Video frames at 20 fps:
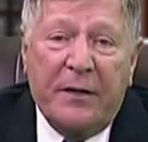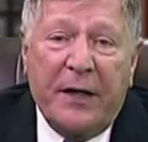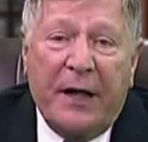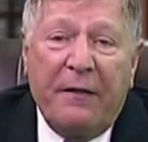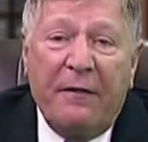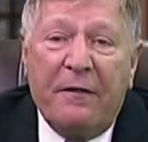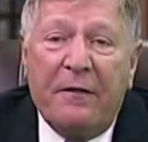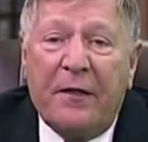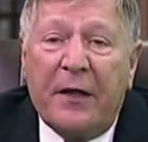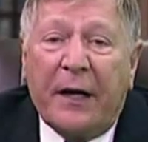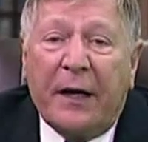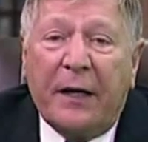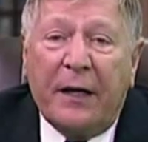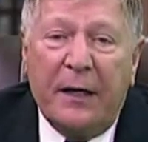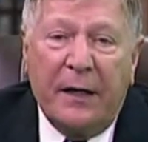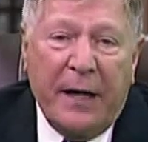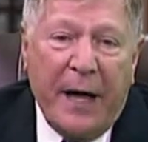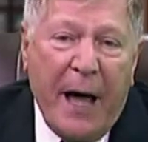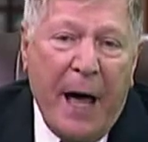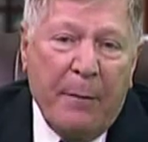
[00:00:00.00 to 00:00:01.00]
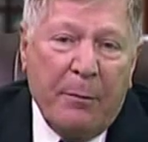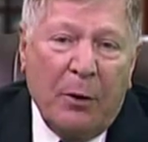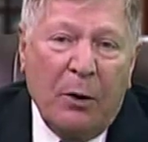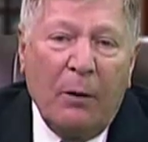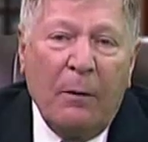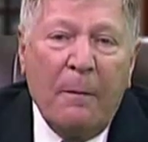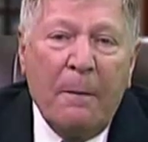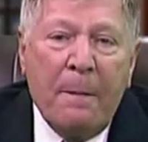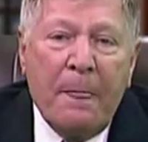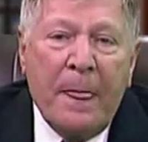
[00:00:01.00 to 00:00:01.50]
and thick
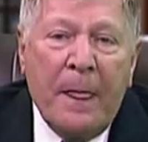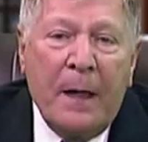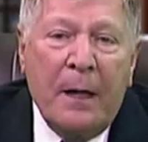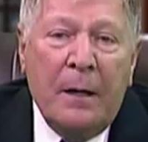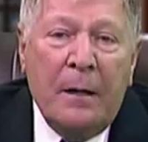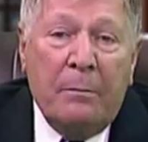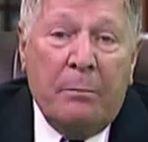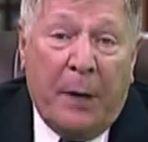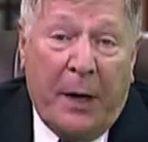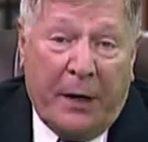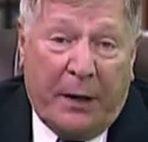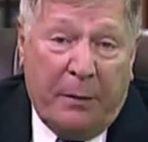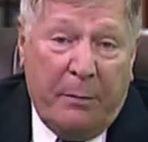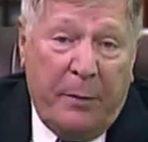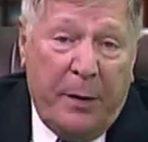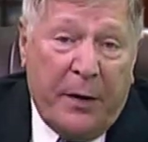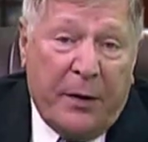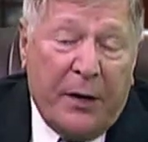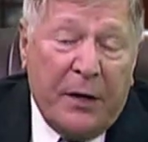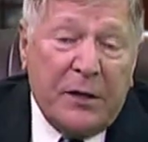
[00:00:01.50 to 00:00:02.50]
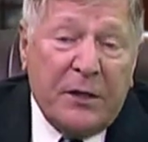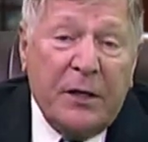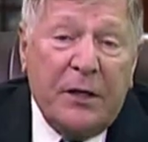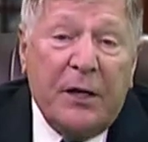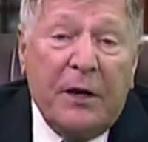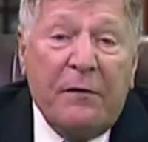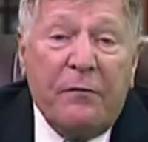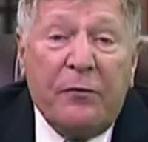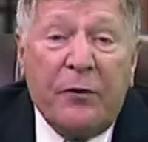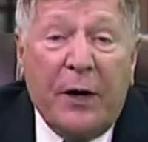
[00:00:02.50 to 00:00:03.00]
enamel. By comparison,
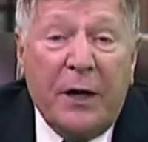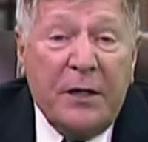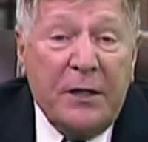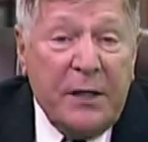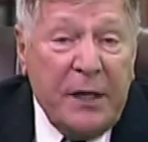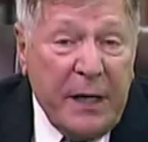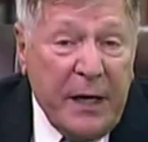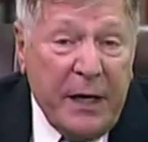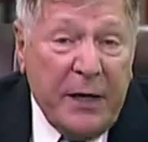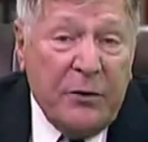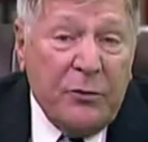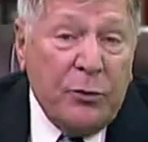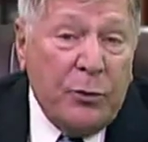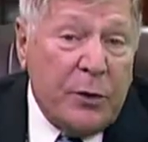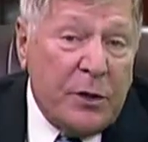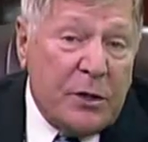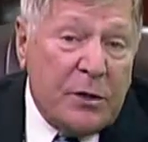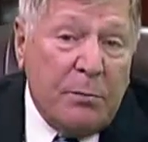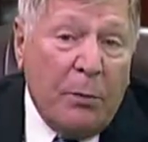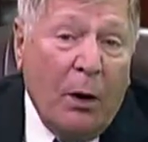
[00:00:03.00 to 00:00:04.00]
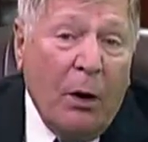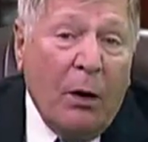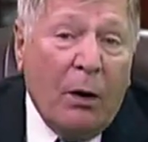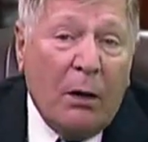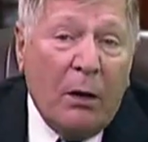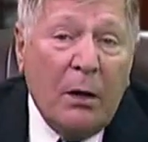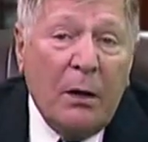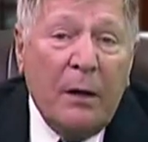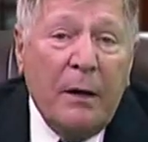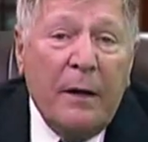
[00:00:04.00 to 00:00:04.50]
their front teeth were
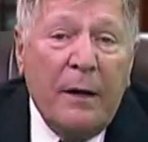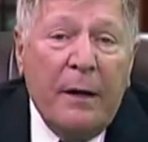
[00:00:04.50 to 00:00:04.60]
small.